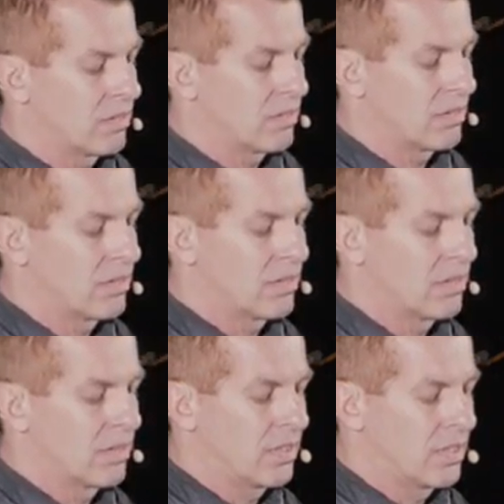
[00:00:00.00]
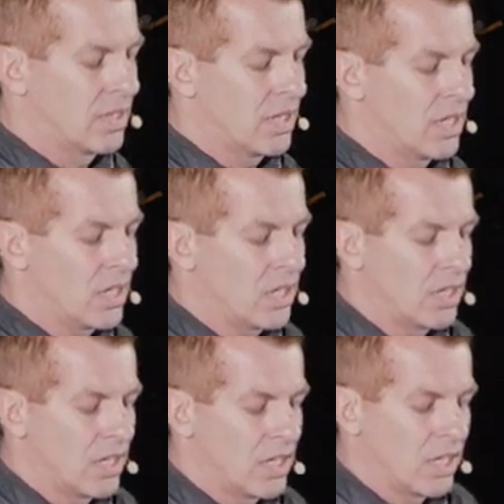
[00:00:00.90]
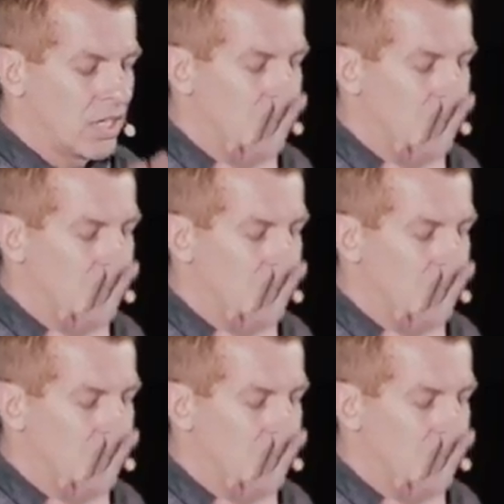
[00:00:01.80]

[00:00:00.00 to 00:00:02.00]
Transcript: No one is speaking in this clip.